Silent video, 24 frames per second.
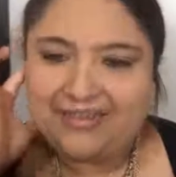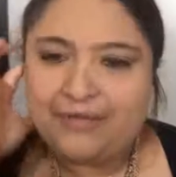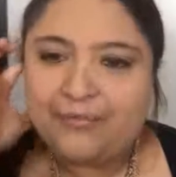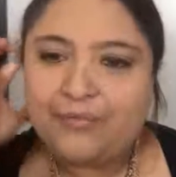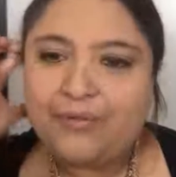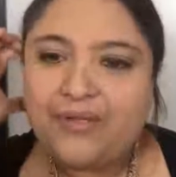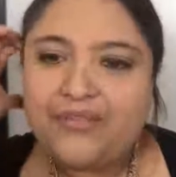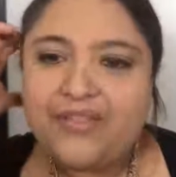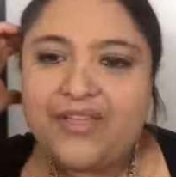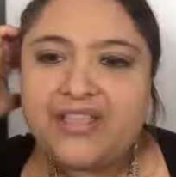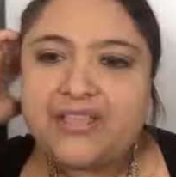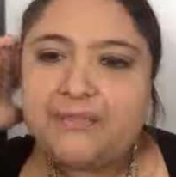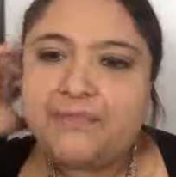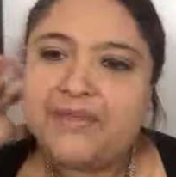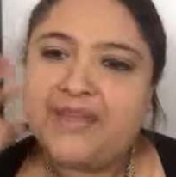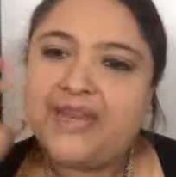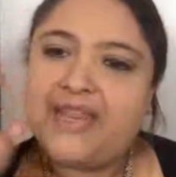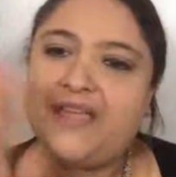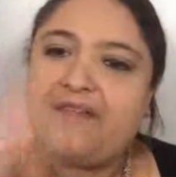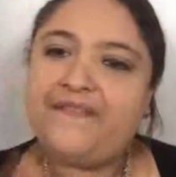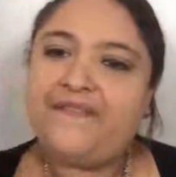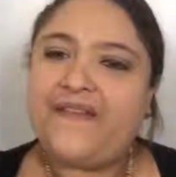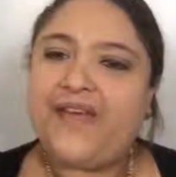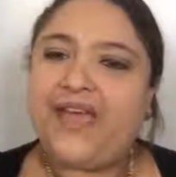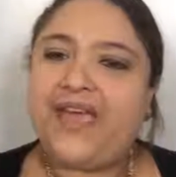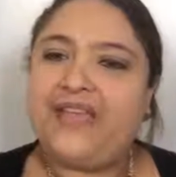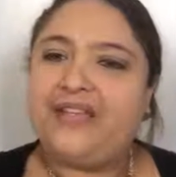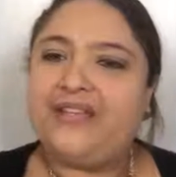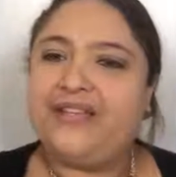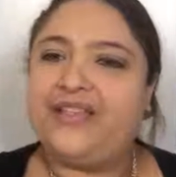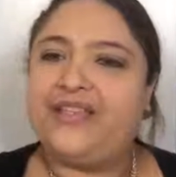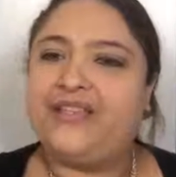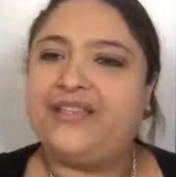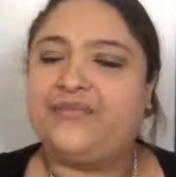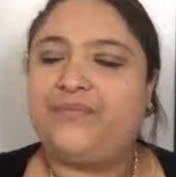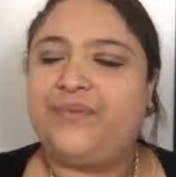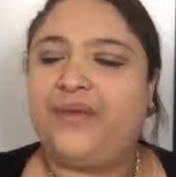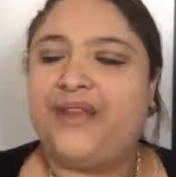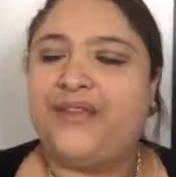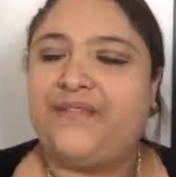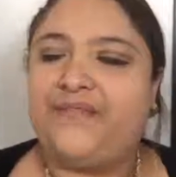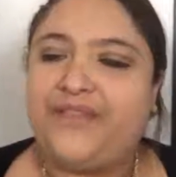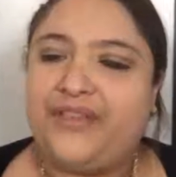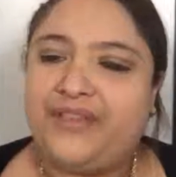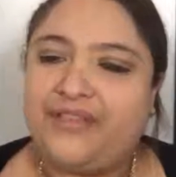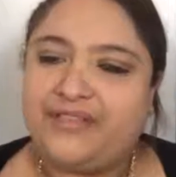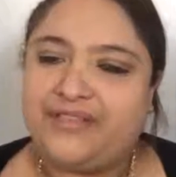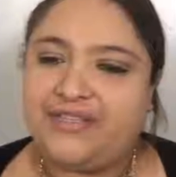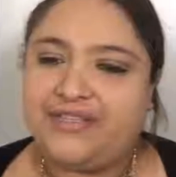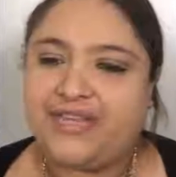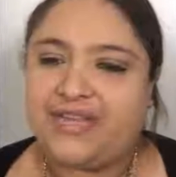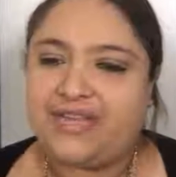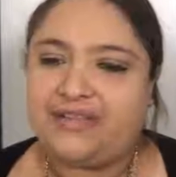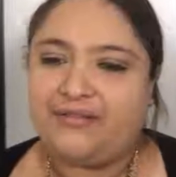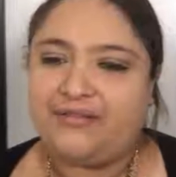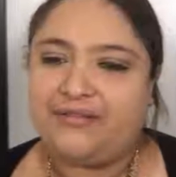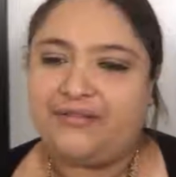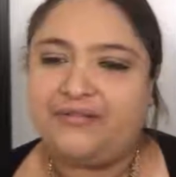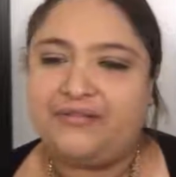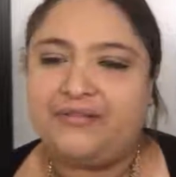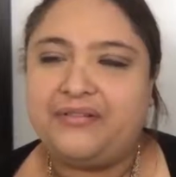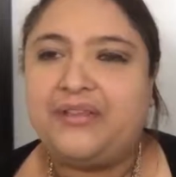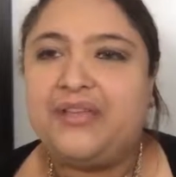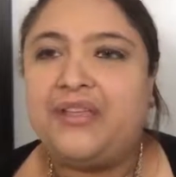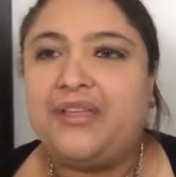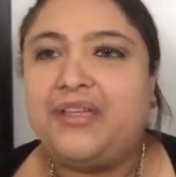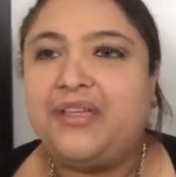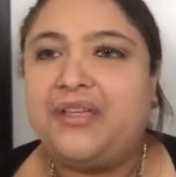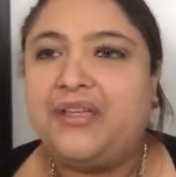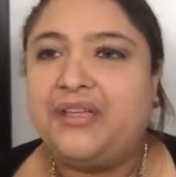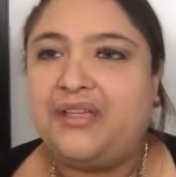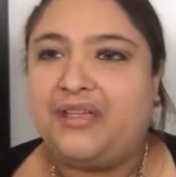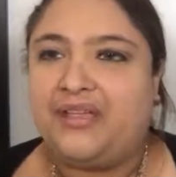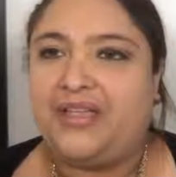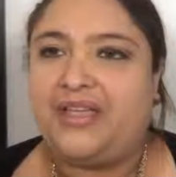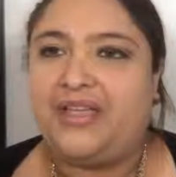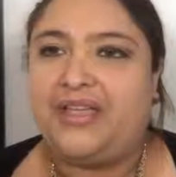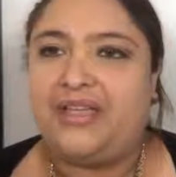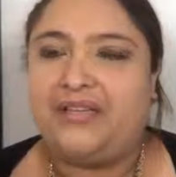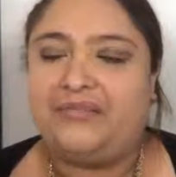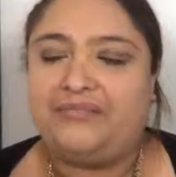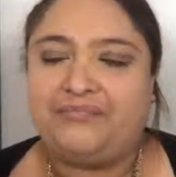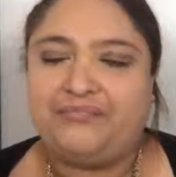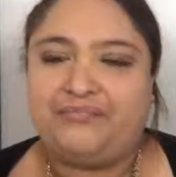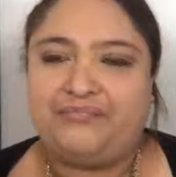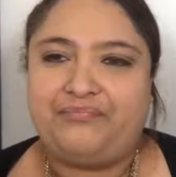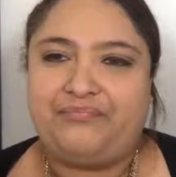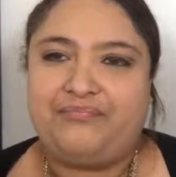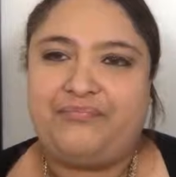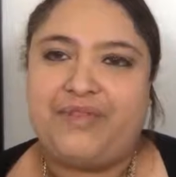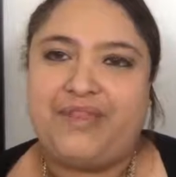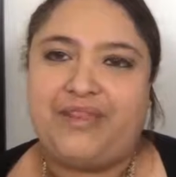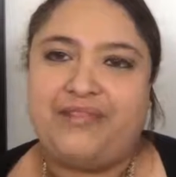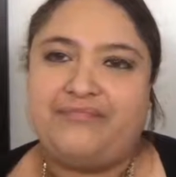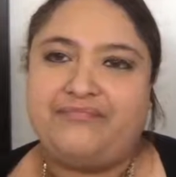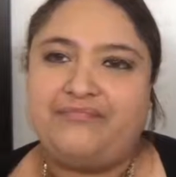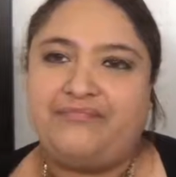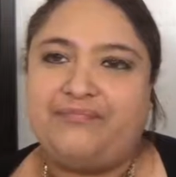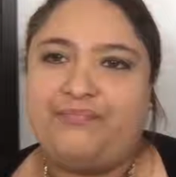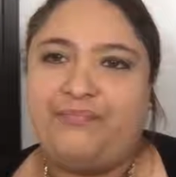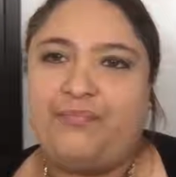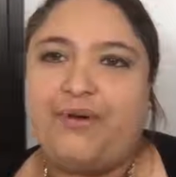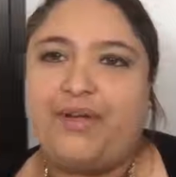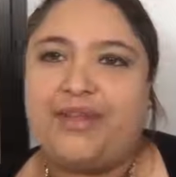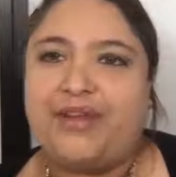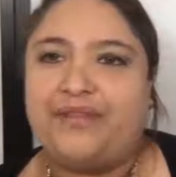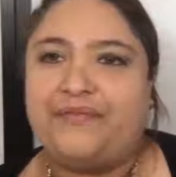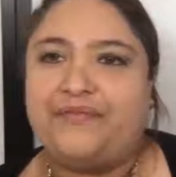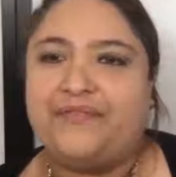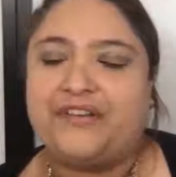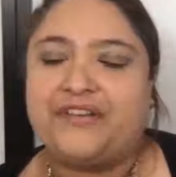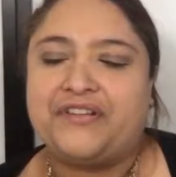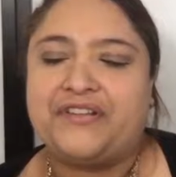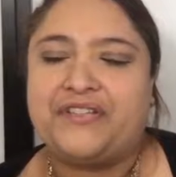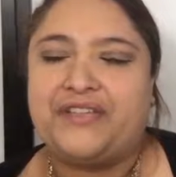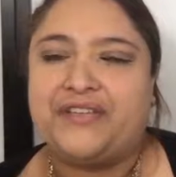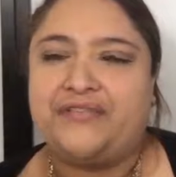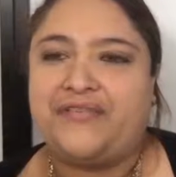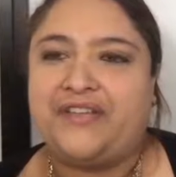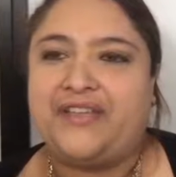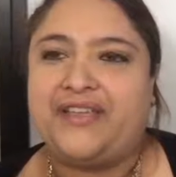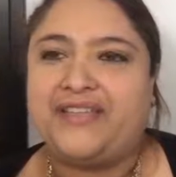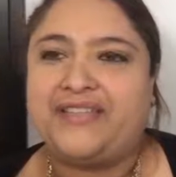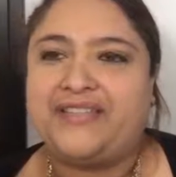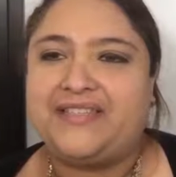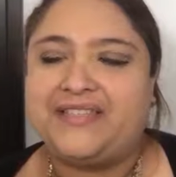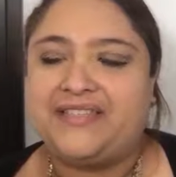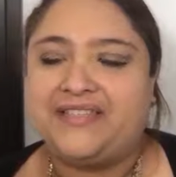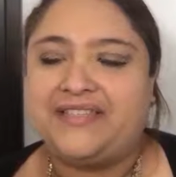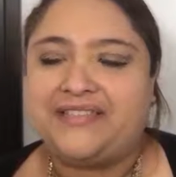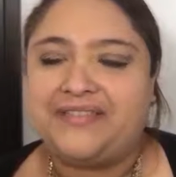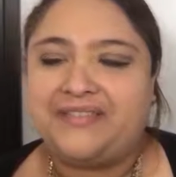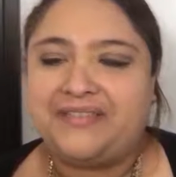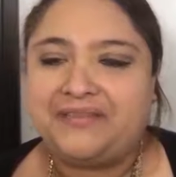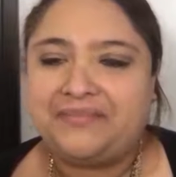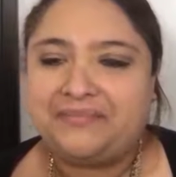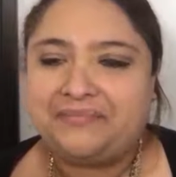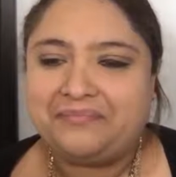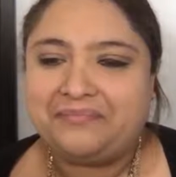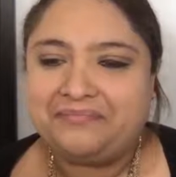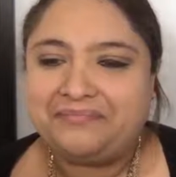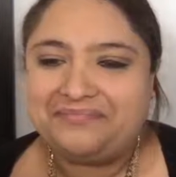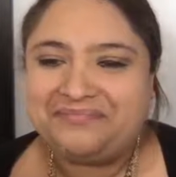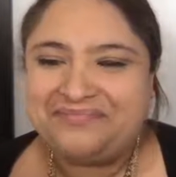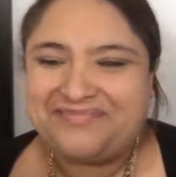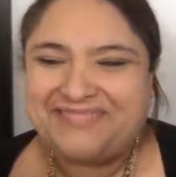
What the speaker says: Well, the PDF file is waiting for you to download in one of your devices.